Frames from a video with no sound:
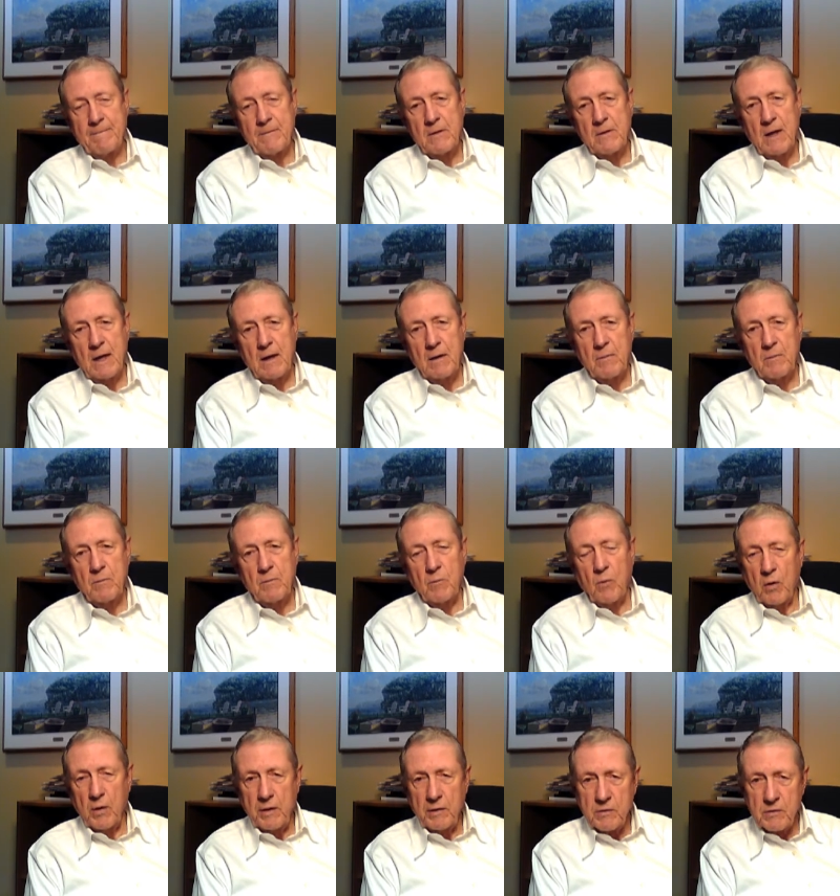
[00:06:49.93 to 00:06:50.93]
They are
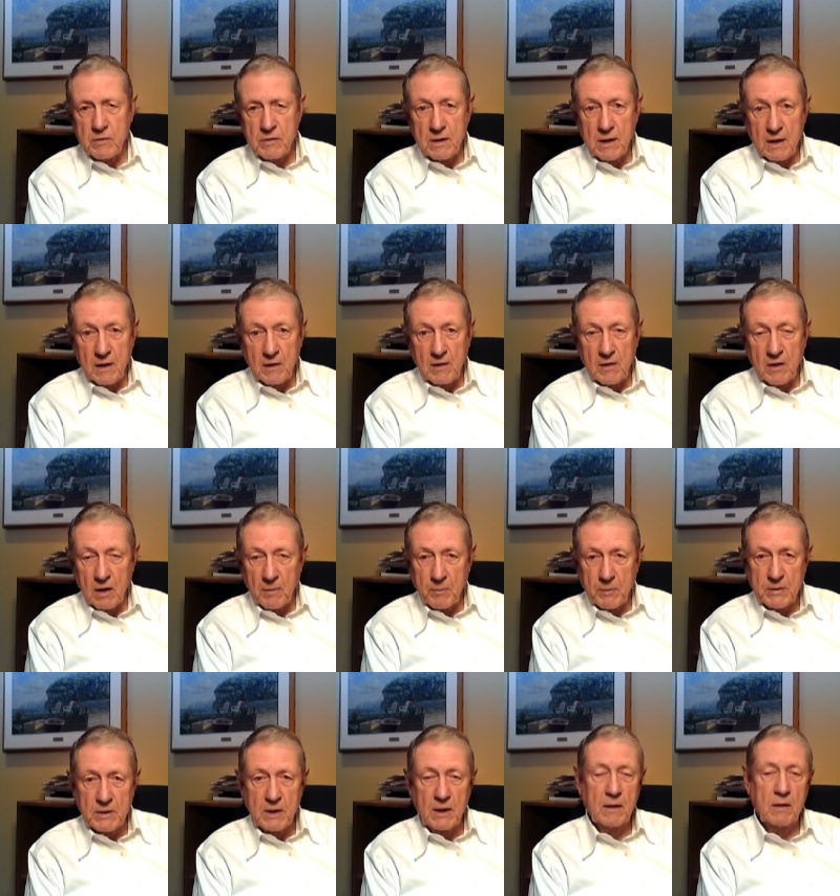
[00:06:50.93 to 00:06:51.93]
more interested in their
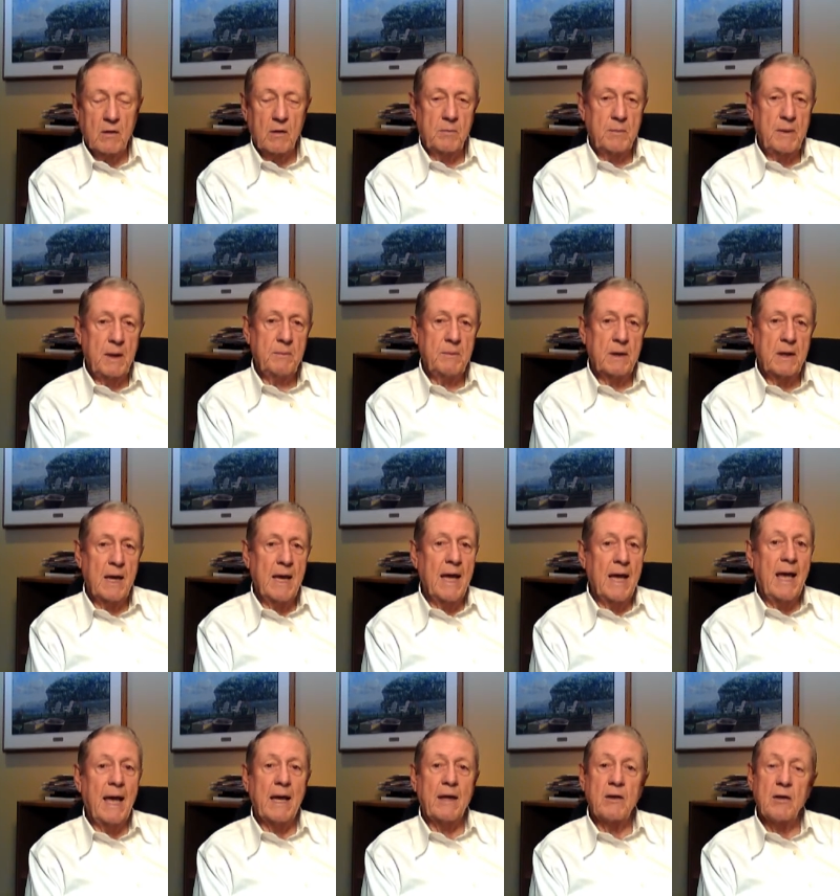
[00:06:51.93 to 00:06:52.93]
particular amendment,
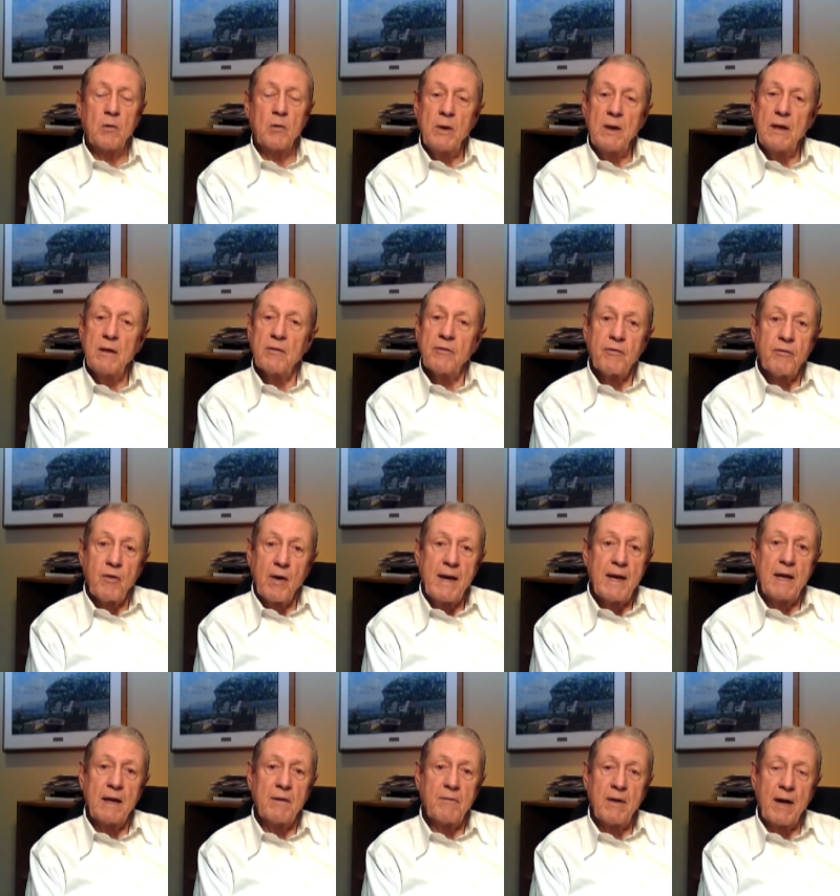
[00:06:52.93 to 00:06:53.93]
and they're really
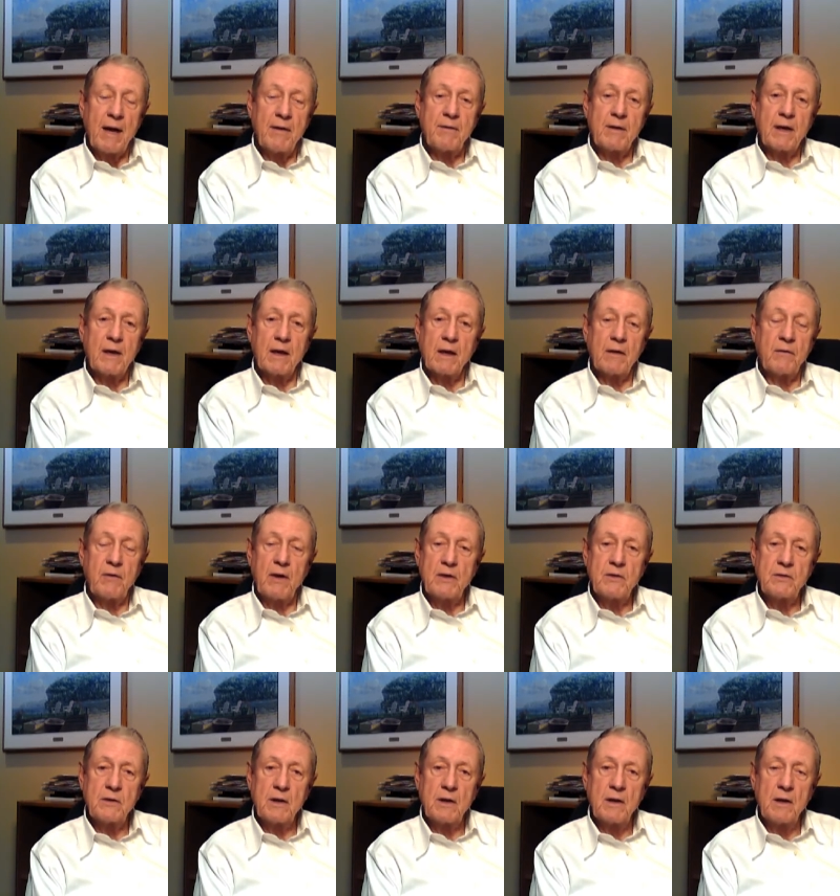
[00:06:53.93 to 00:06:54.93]
afraid of having a
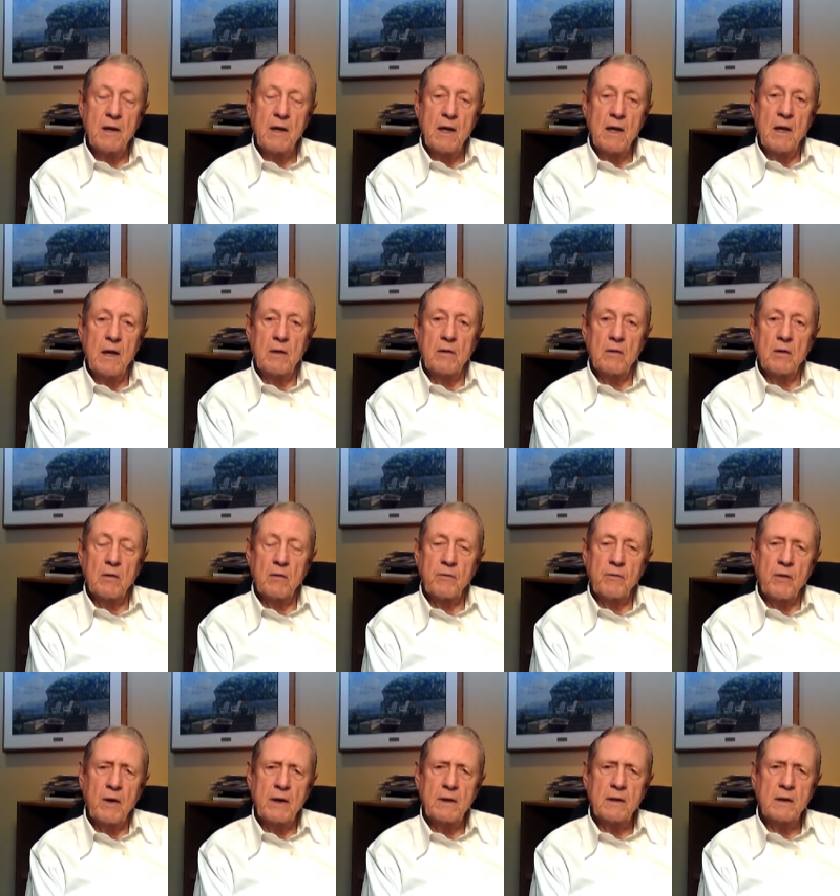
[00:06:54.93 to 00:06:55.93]
convention. They're
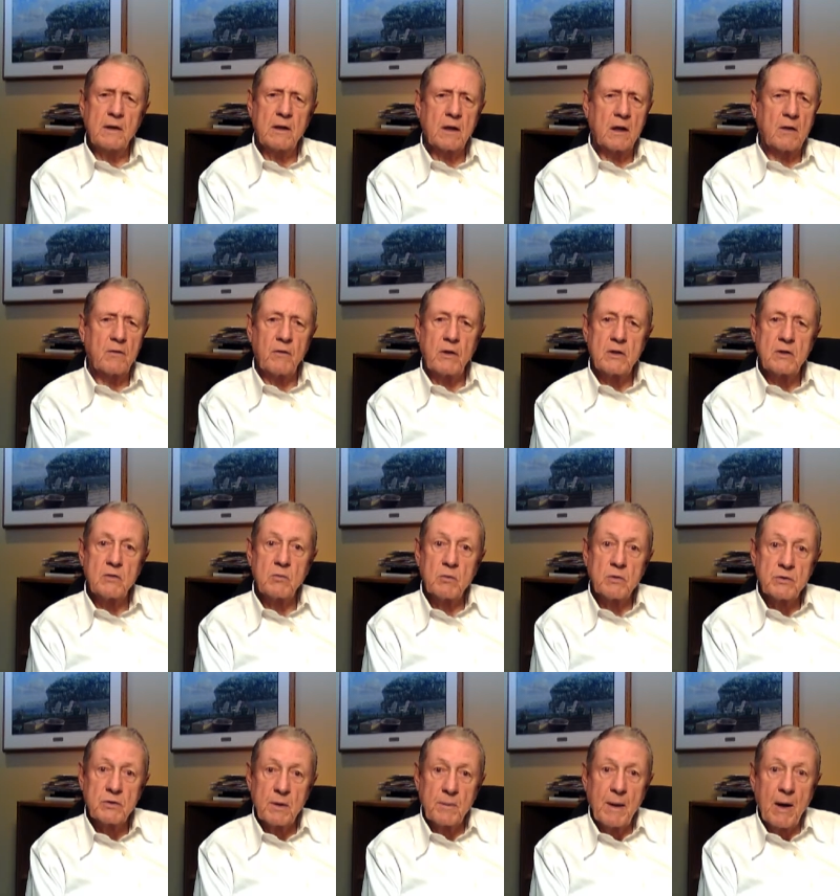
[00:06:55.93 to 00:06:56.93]
afraid that the convention
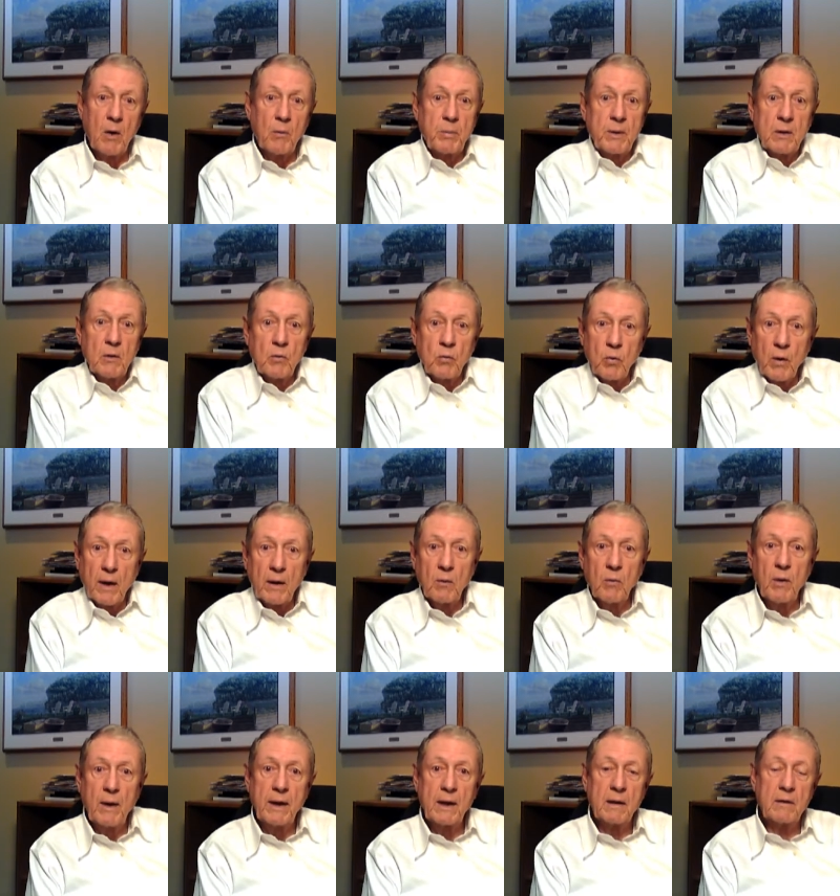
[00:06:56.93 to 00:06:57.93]
will somehow be a
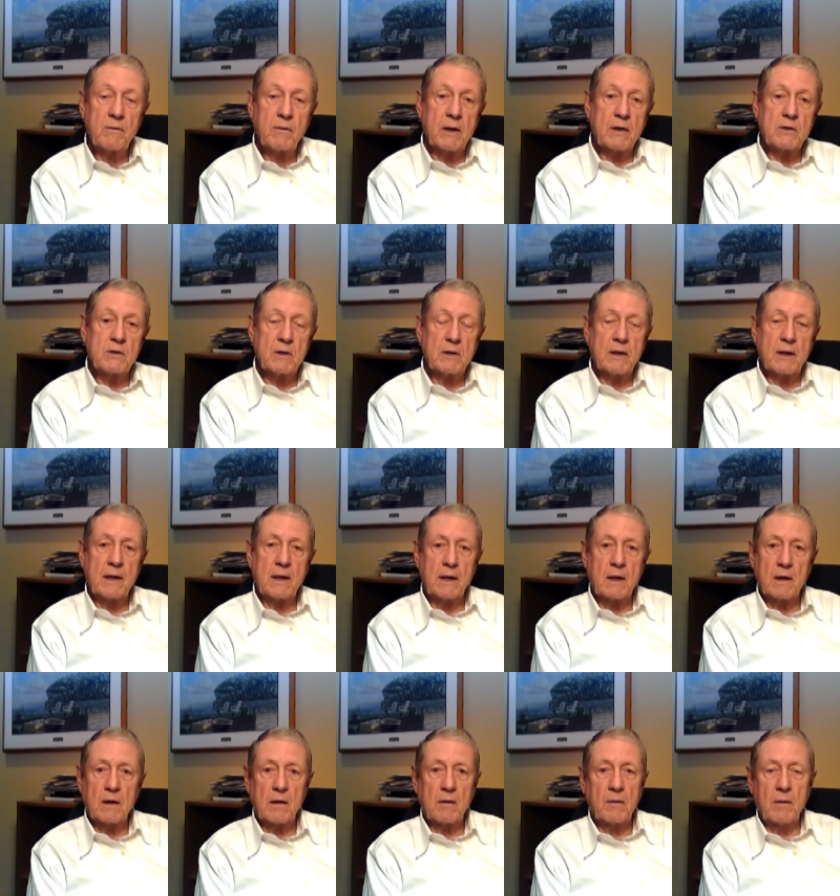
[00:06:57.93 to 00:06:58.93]
runaway convention, that
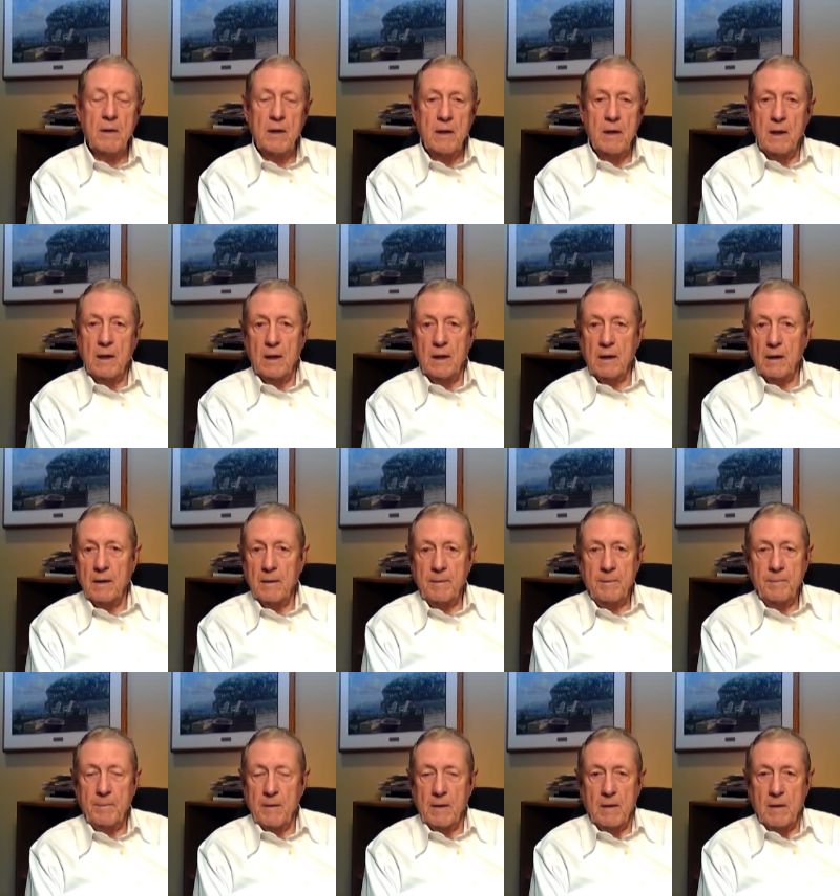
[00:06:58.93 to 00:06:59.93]
it'll
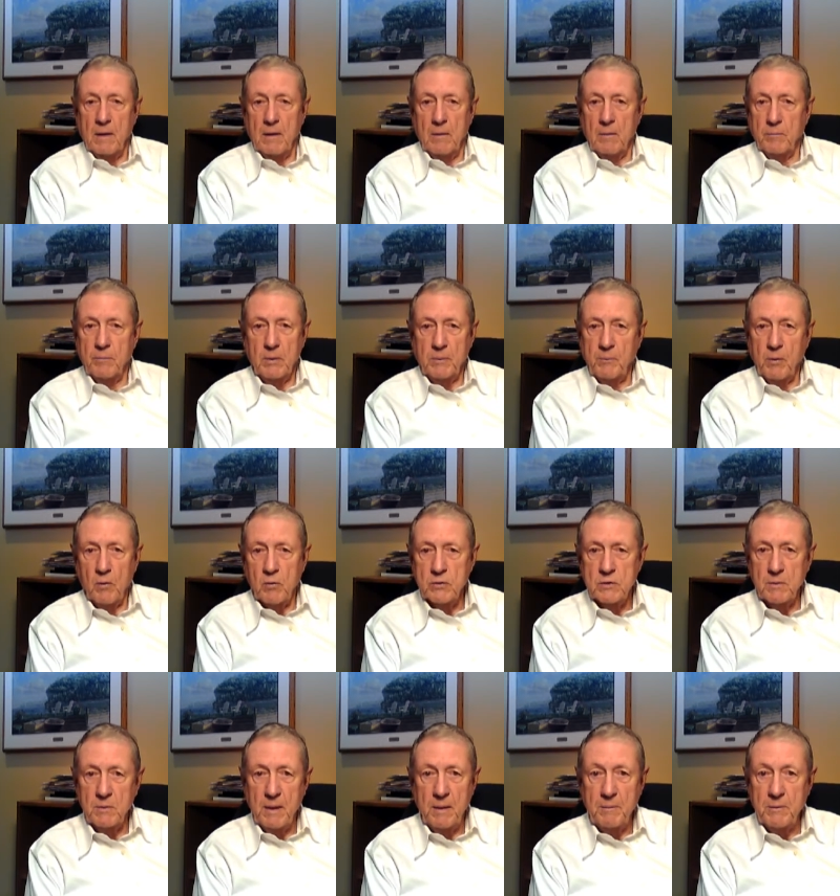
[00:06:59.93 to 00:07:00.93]

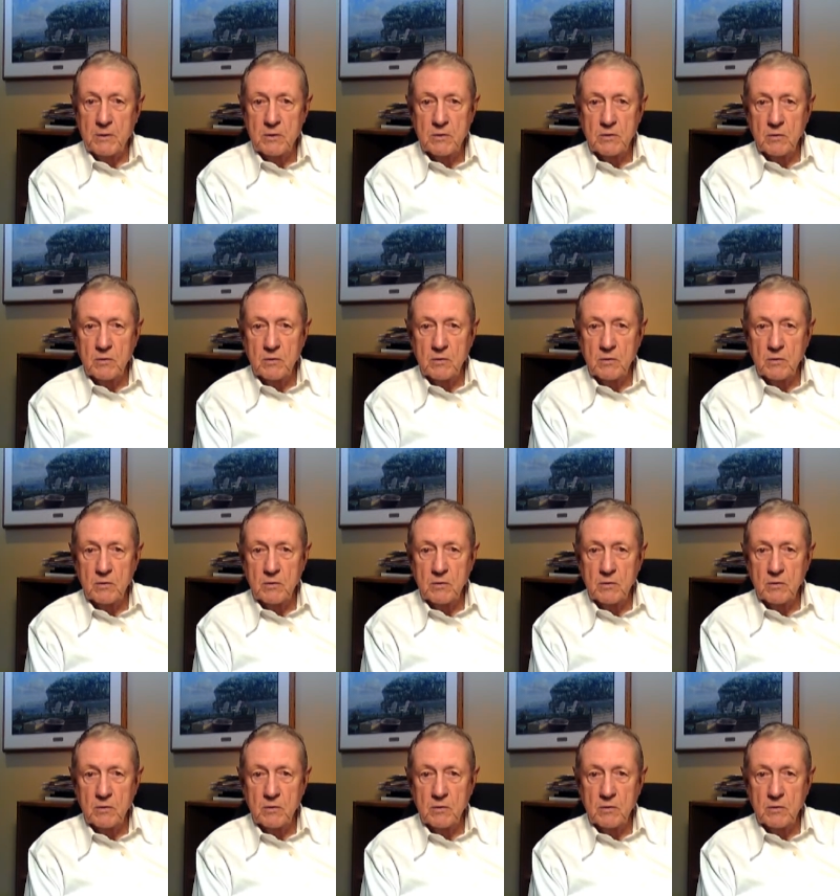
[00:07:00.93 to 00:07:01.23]
propose amendments